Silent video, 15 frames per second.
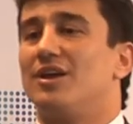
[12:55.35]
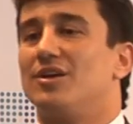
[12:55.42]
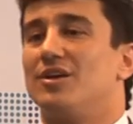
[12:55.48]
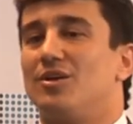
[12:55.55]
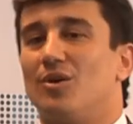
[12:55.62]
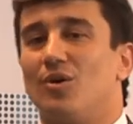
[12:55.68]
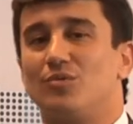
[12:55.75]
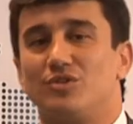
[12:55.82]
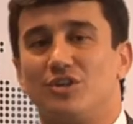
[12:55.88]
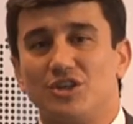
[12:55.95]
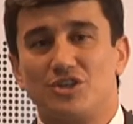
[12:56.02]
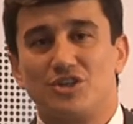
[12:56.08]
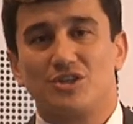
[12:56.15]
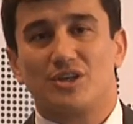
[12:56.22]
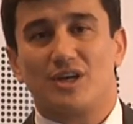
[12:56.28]
you know,
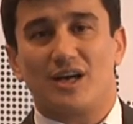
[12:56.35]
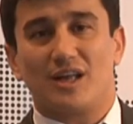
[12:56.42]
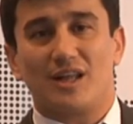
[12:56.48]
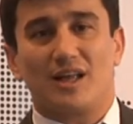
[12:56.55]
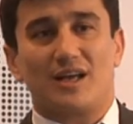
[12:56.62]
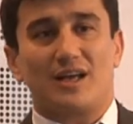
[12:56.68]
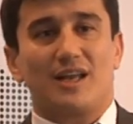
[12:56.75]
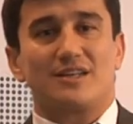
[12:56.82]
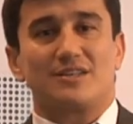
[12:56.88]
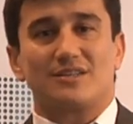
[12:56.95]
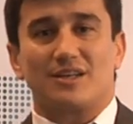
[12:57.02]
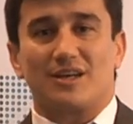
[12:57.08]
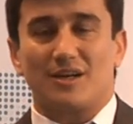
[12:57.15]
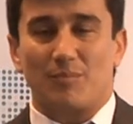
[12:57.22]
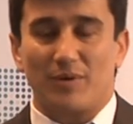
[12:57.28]
dish, uh, last
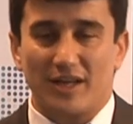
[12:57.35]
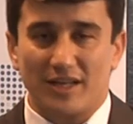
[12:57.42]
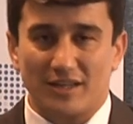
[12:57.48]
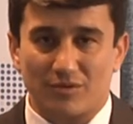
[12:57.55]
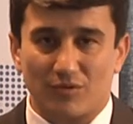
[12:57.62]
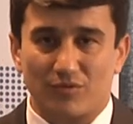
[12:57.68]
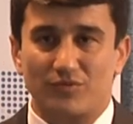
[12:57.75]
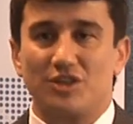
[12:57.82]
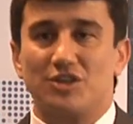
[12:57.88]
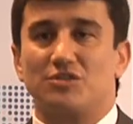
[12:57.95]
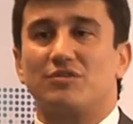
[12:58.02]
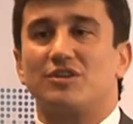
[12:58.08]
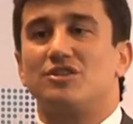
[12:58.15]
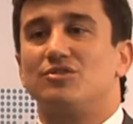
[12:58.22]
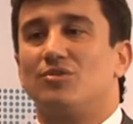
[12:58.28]
uh, plate of dish
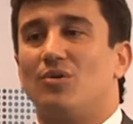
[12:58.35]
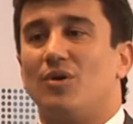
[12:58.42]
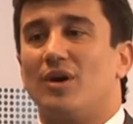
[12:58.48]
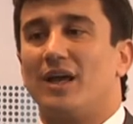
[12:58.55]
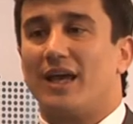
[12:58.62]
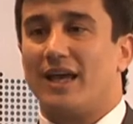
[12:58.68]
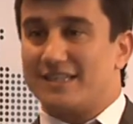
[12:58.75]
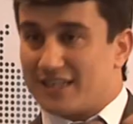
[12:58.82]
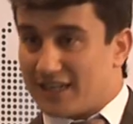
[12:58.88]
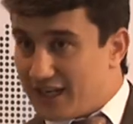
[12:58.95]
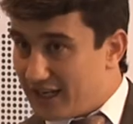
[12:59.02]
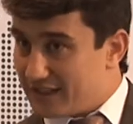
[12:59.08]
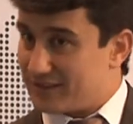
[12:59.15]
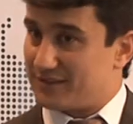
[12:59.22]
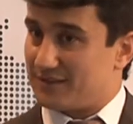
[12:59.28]
with you as a
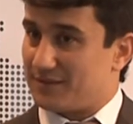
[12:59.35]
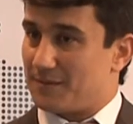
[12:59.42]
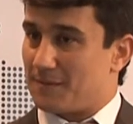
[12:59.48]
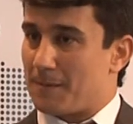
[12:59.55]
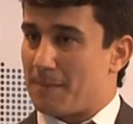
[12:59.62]
guest.